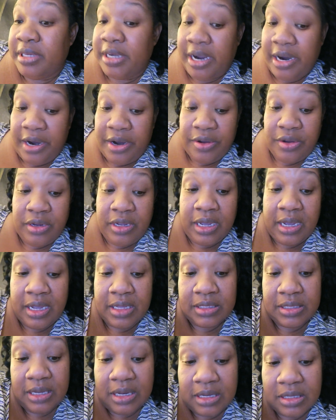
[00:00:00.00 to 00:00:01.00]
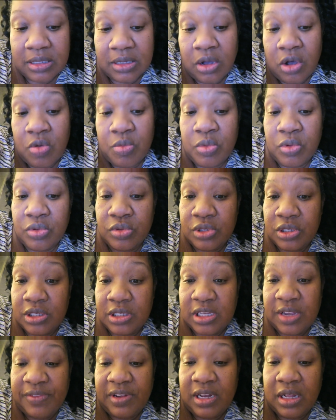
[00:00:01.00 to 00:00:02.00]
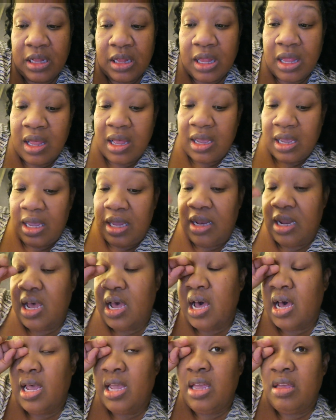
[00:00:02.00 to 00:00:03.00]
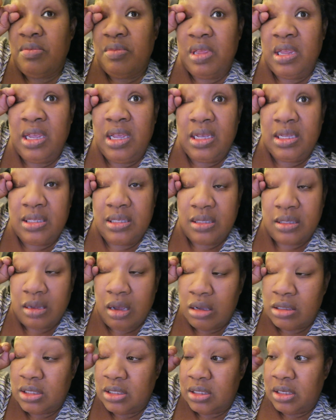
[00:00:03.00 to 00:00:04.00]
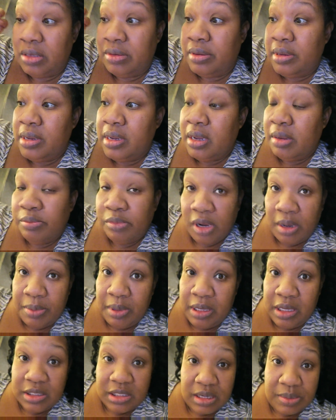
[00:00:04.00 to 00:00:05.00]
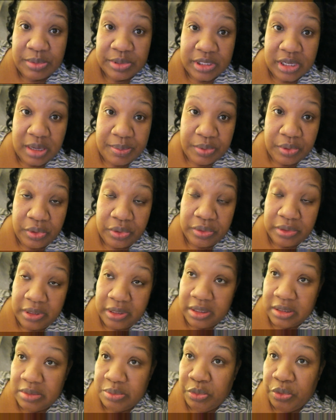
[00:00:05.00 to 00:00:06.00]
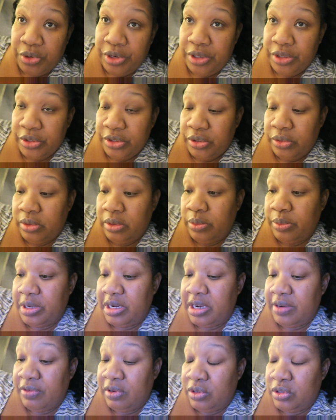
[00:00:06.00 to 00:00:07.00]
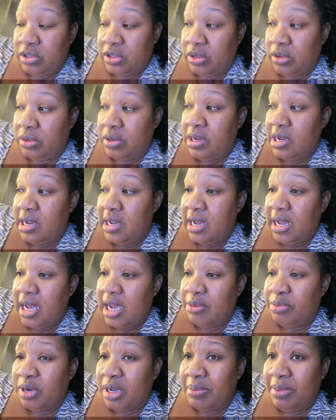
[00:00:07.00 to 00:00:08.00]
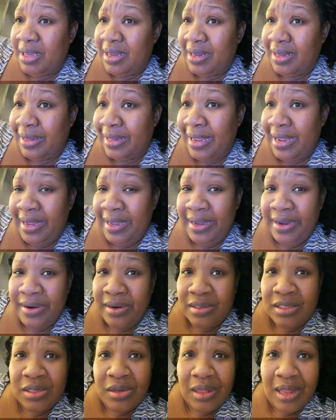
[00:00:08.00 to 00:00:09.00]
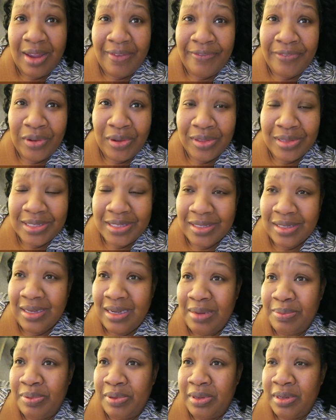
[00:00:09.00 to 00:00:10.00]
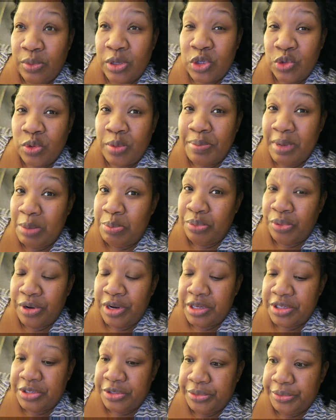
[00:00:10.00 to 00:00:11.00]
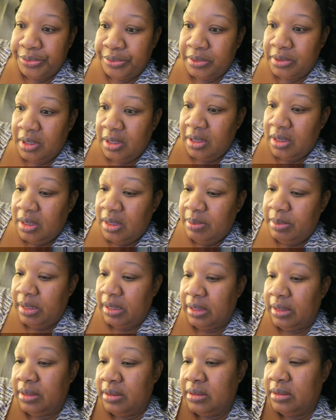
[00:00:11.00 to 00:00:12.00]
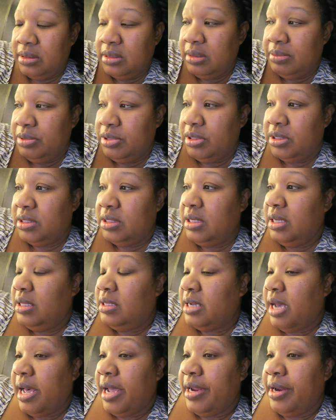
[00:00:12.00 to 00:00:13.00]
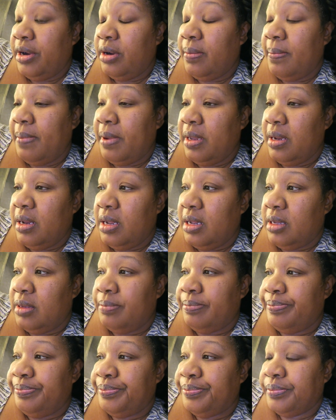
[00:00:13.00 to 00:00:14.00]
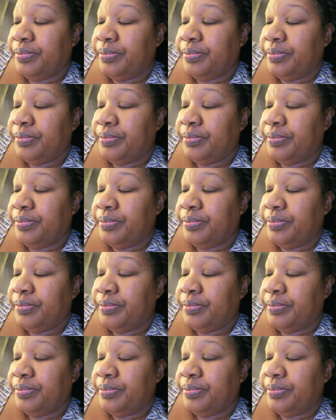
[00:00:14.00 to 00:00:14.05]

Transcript: tired, you guys. It is almost 7 o'clock and I am exhausted. Probably because I was up early this morning doing whatever. So I'm probably going to lay here till I fall asleep, which will be pretty soon because I'm just tired. But um,